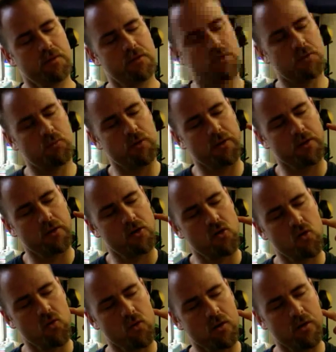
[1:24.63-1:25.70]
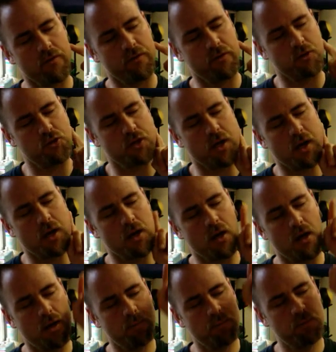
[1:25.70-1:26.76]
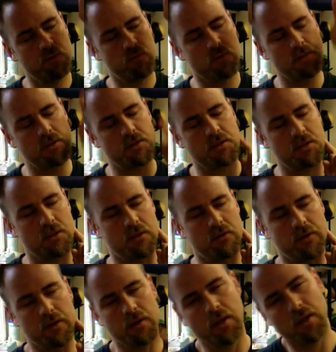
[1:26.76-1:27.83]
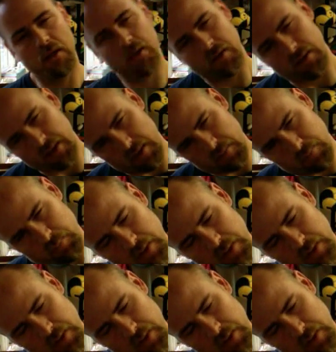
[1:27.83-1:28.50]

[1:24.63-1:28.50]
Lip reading: to bring the corner of your jaw up towards the ceiling. Not